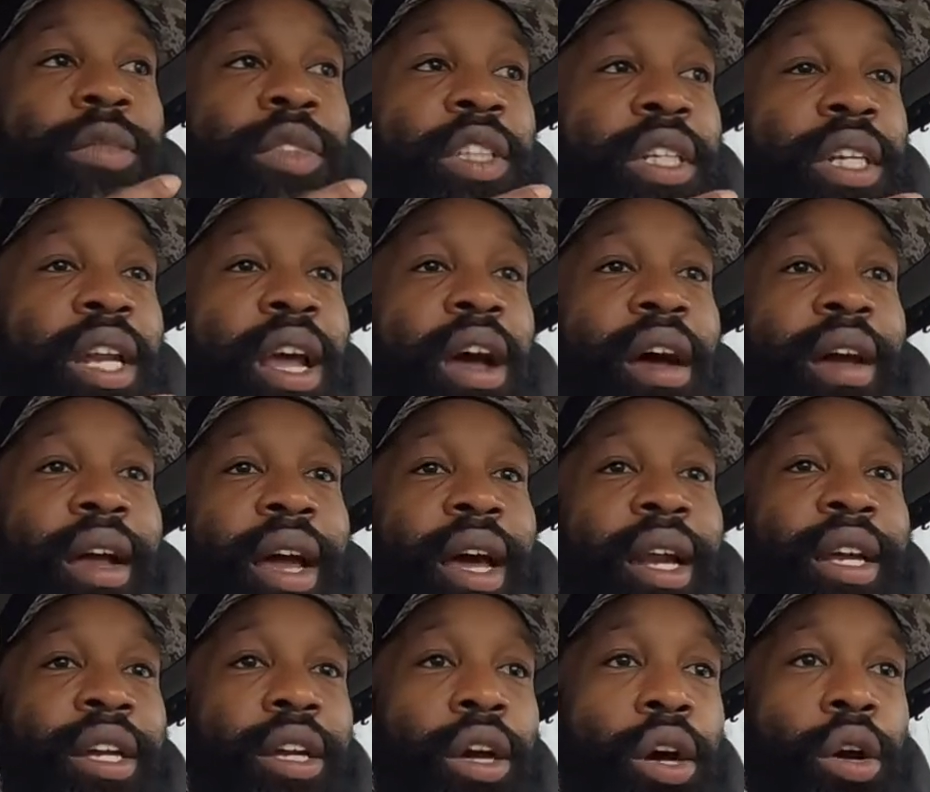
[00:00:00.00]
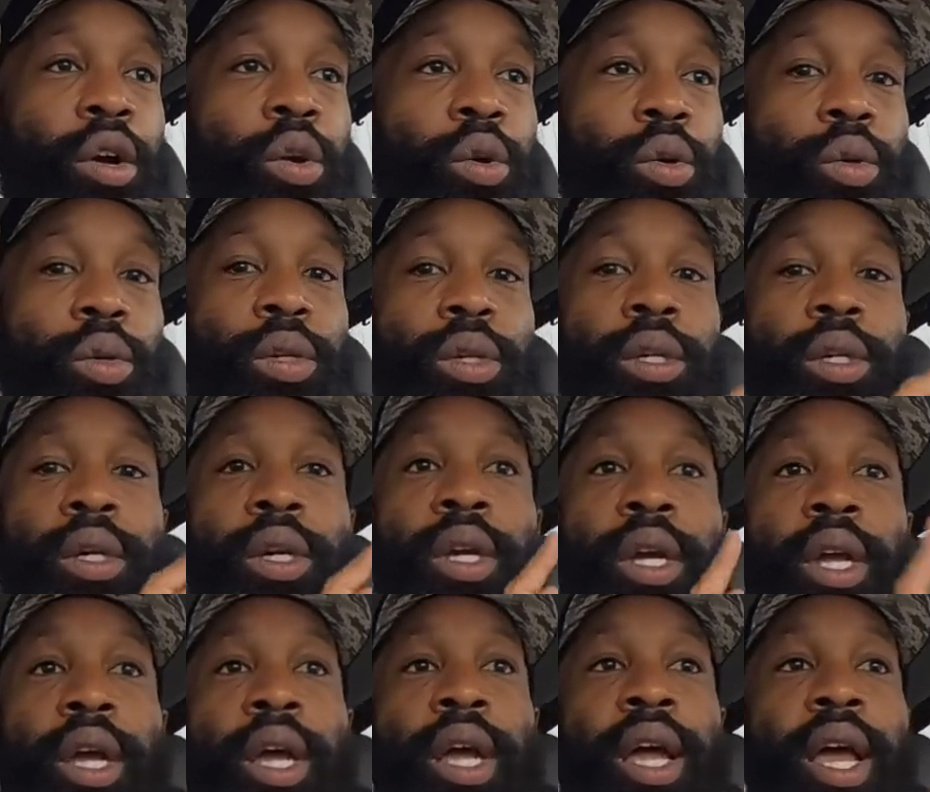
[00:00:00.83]
Now I gotta go
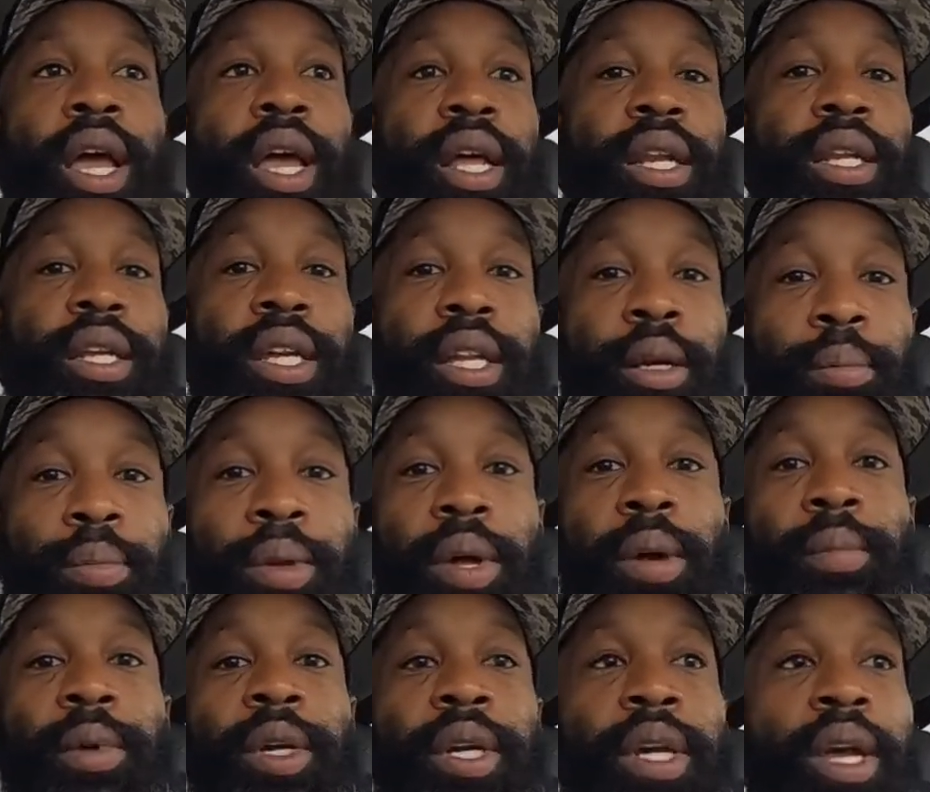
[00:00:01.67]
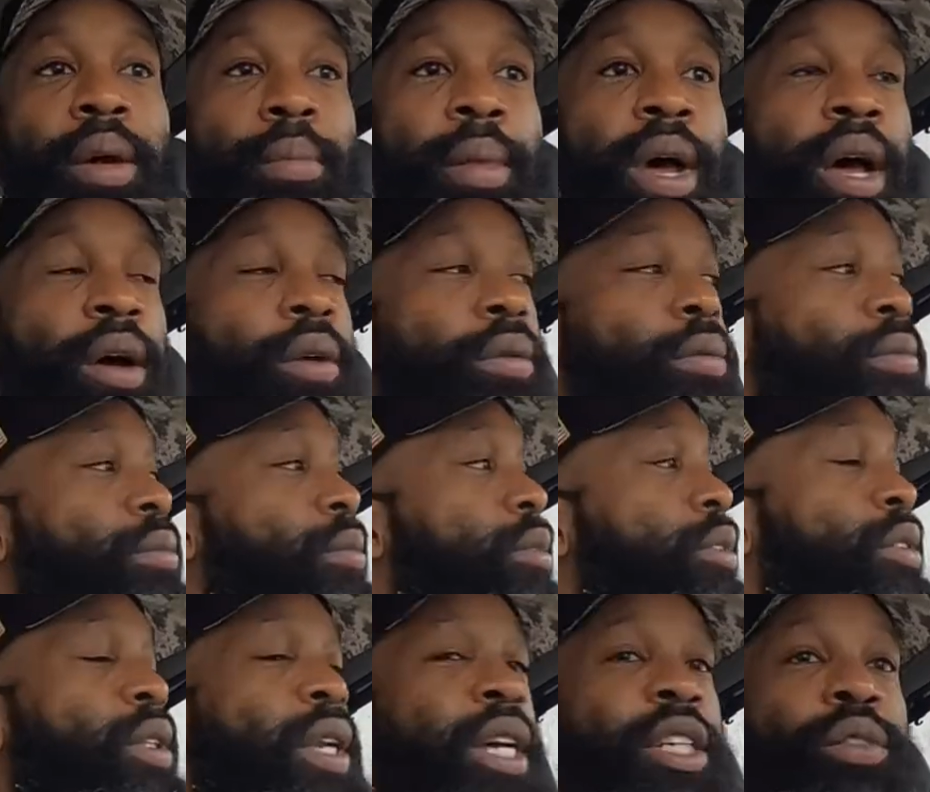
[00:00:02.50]
and get a plumber to come out.
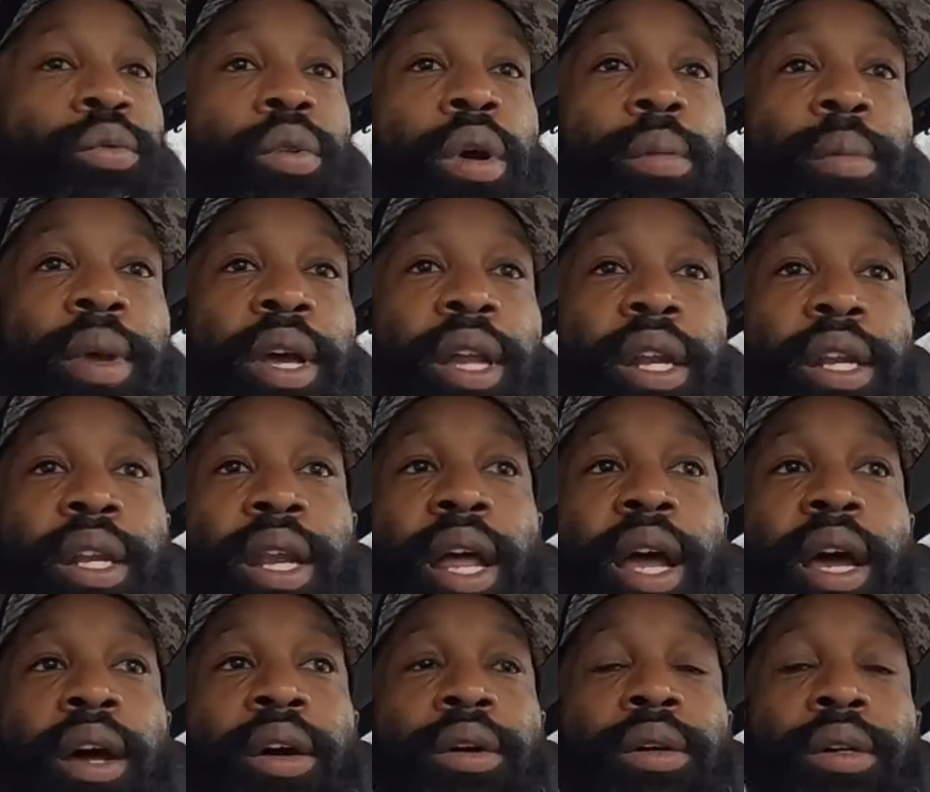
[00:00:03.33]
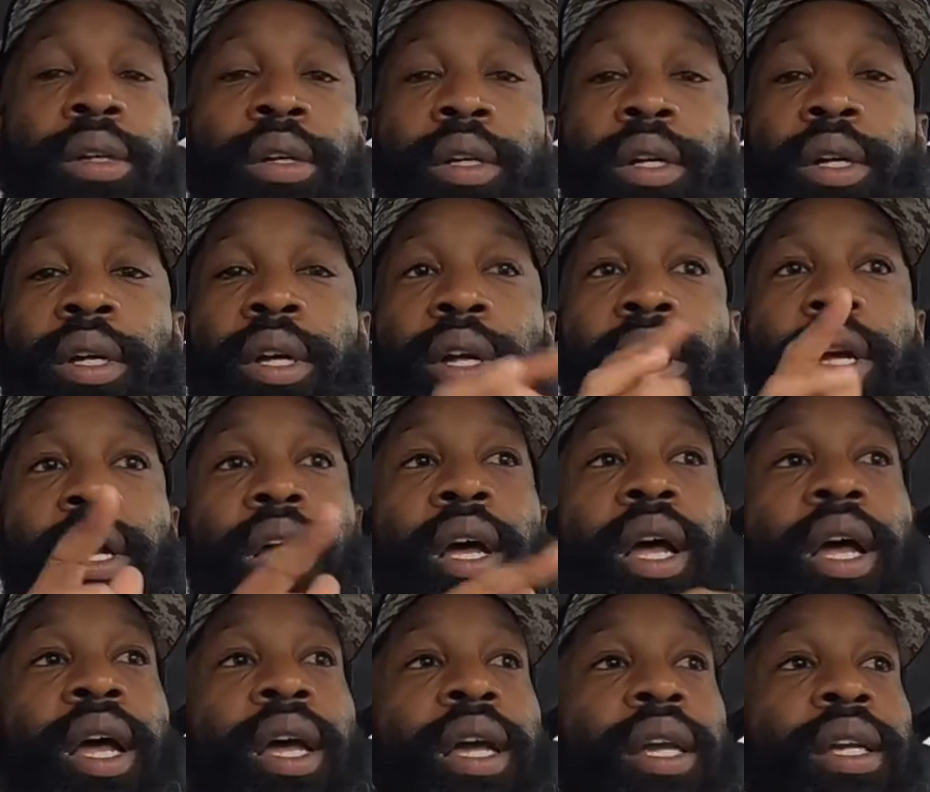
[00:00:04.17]
So that's where I'm headed now.
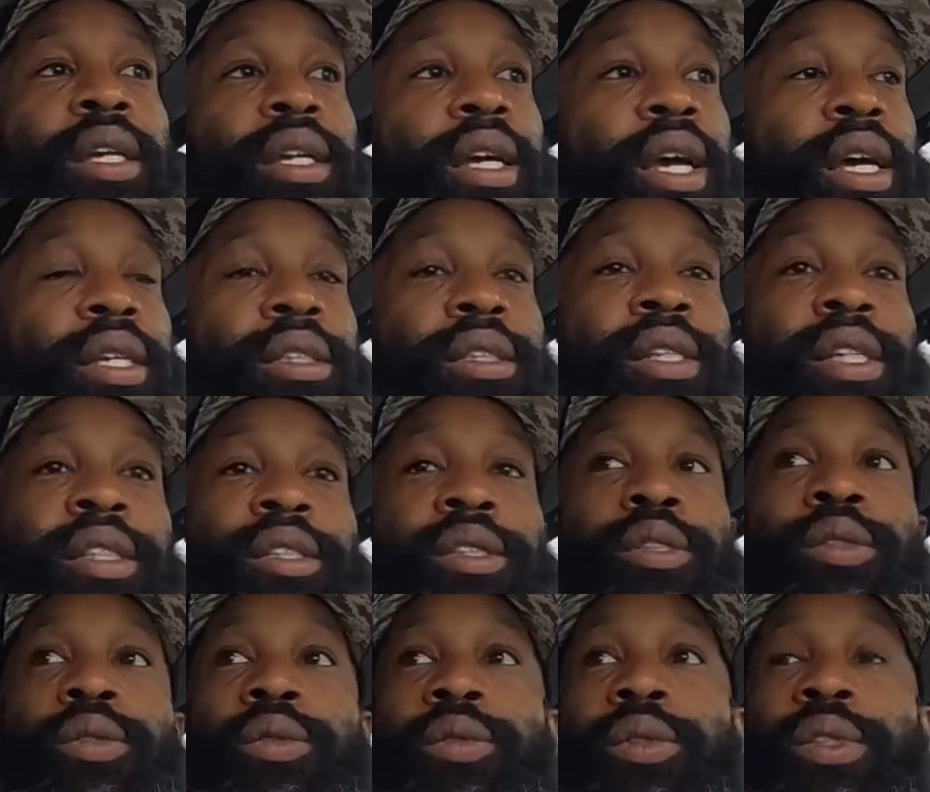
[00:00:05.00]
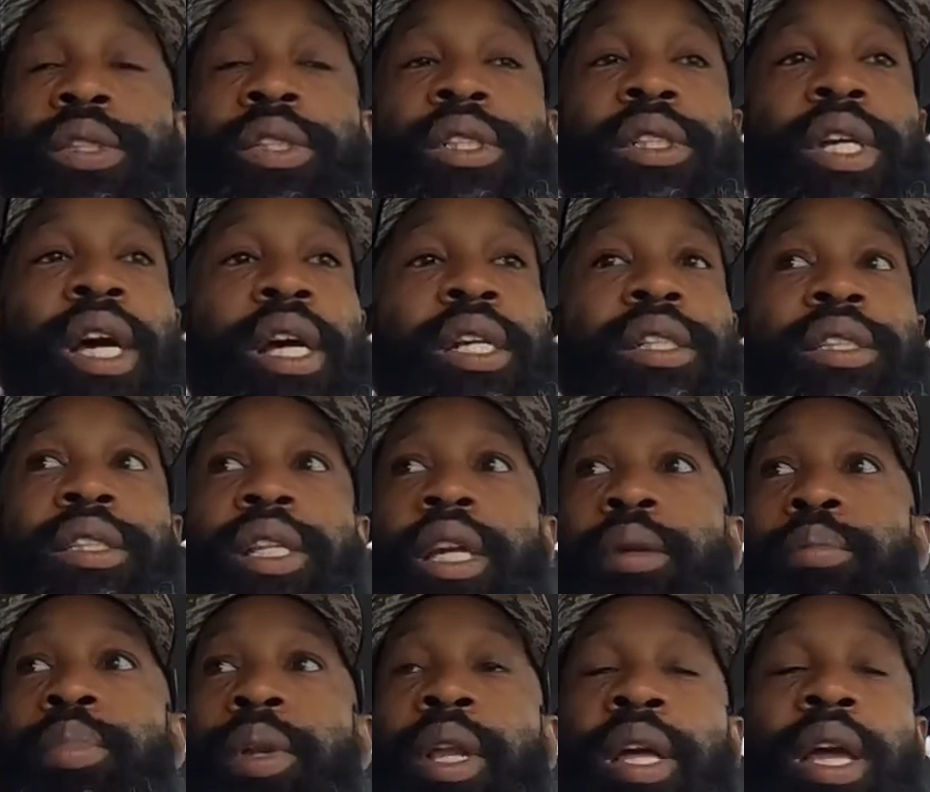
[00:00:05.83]
Hey, y'all stay tuned see how this day
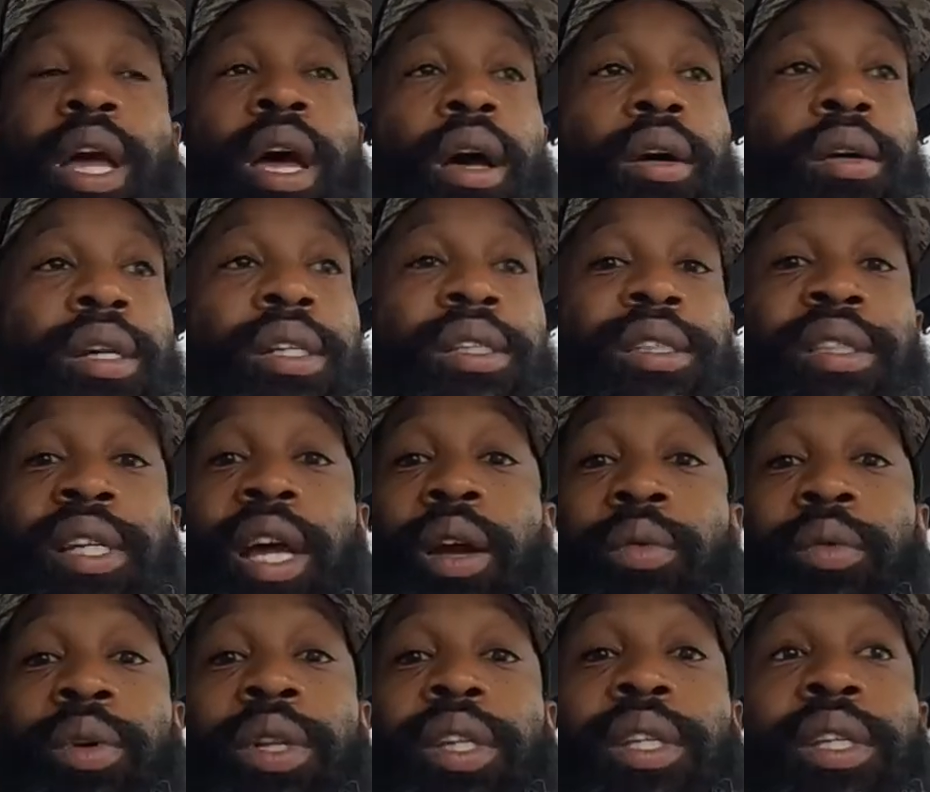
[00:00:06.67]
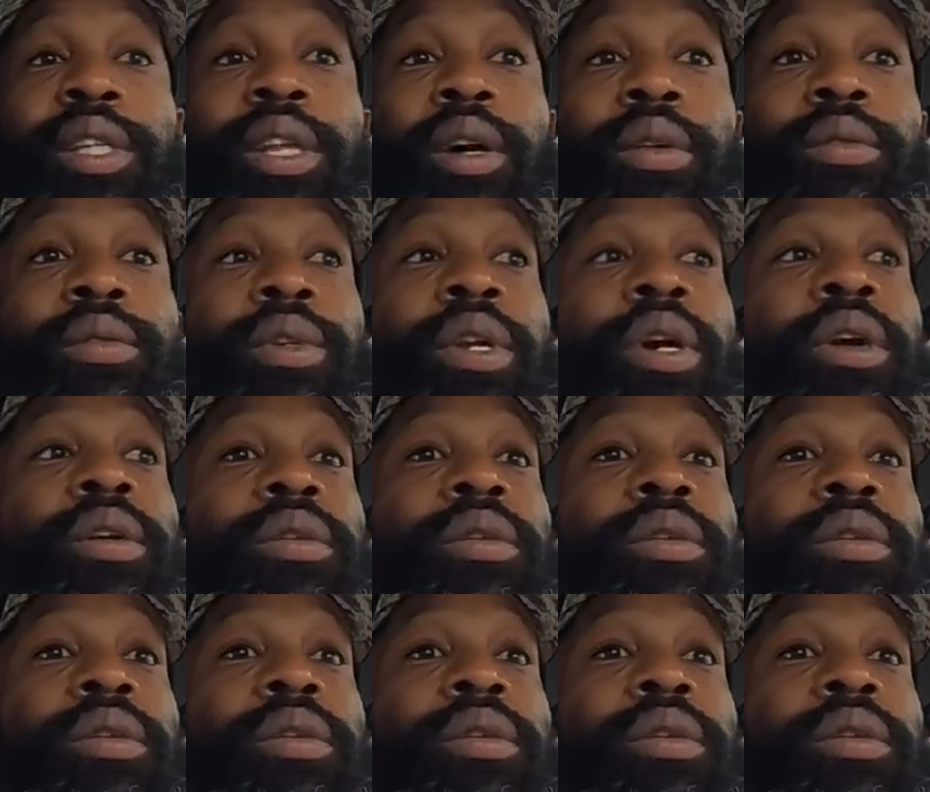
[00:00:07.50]
play out because I really don't know.